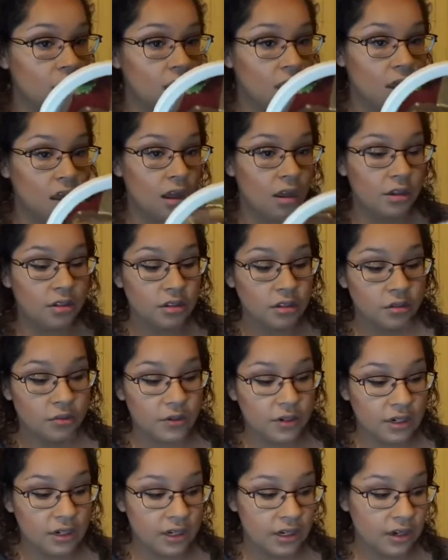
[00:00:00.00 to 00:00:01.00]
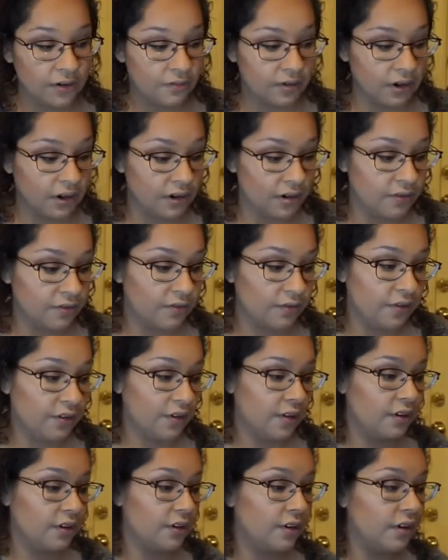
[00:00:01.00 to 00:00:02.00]
also we need to get ready
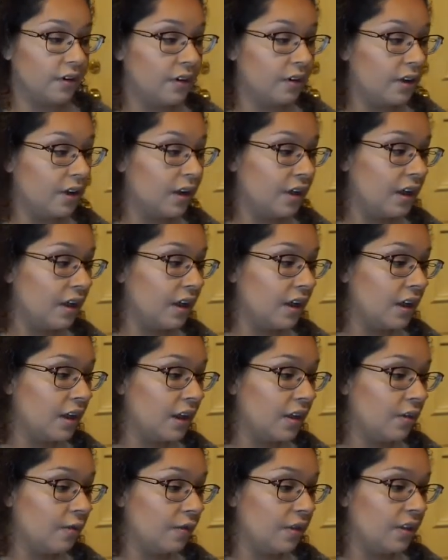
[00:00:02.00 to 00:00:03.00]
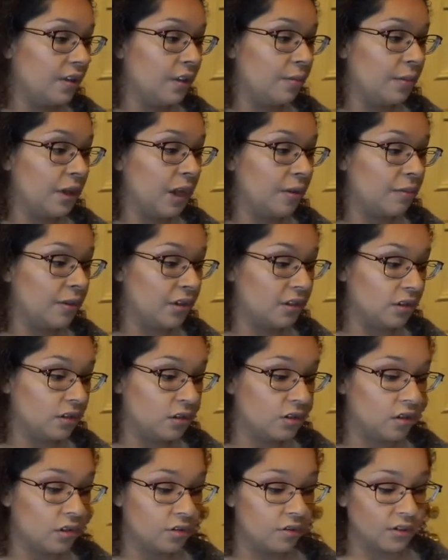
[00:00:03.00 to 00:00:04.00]
for when the baby's
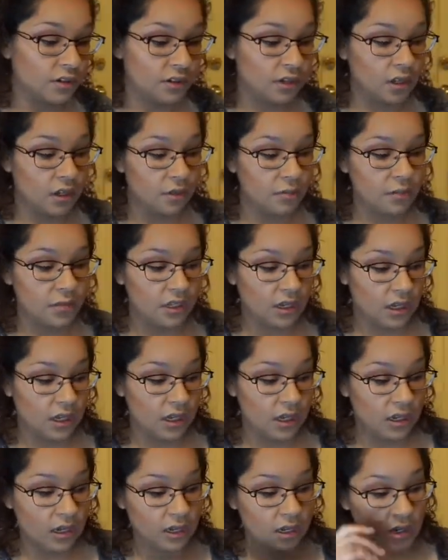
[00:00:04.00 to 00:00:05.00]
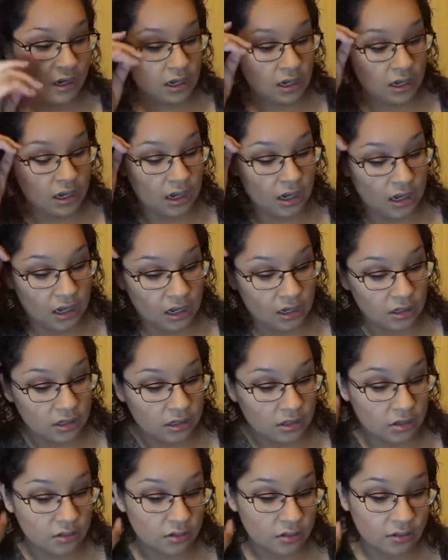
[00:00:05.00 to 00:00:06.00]
clothes comes in. And
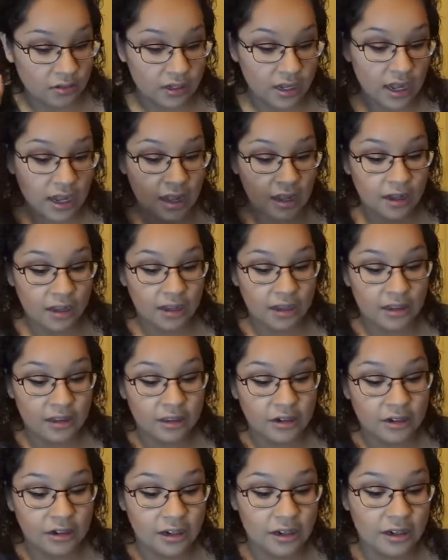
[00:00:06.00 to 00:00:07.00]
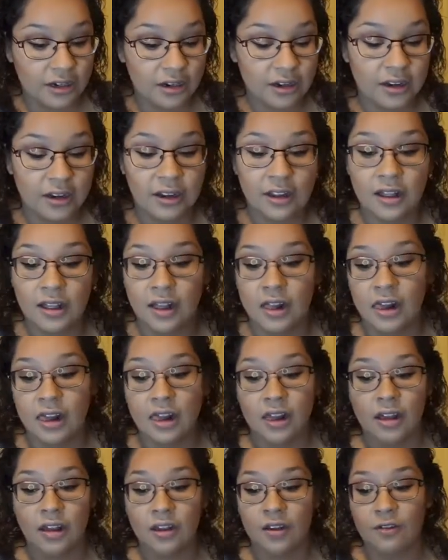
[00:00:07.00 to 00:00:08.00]
so yeah, like literally
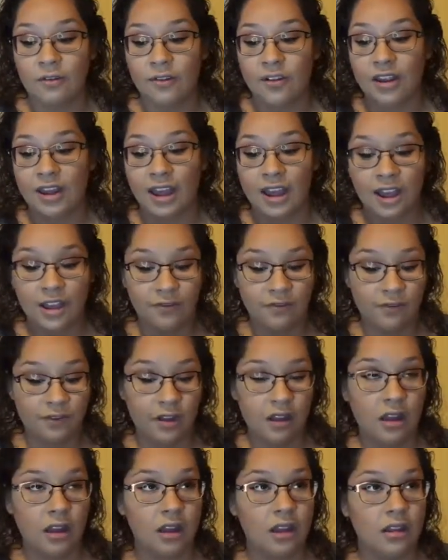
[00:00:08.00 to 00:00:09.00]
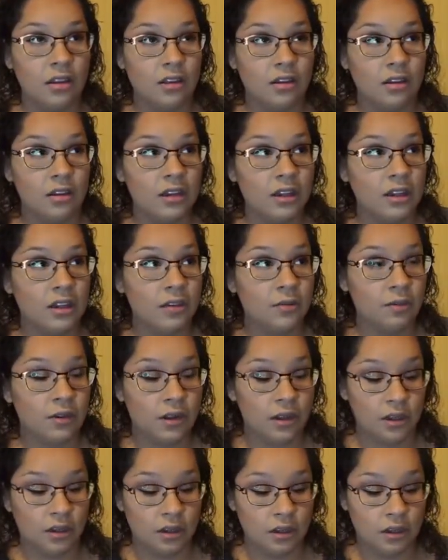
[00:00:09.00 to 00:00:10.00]
we have
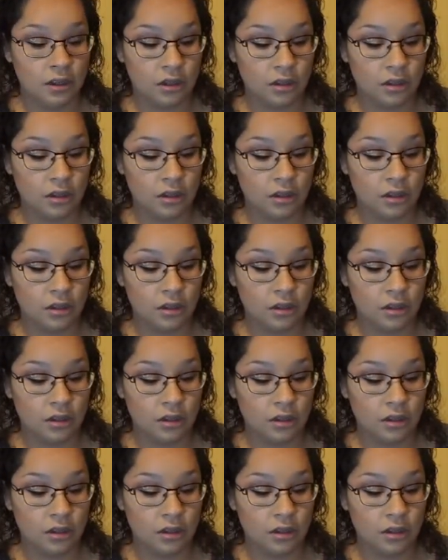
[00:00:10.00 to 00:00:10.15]
what,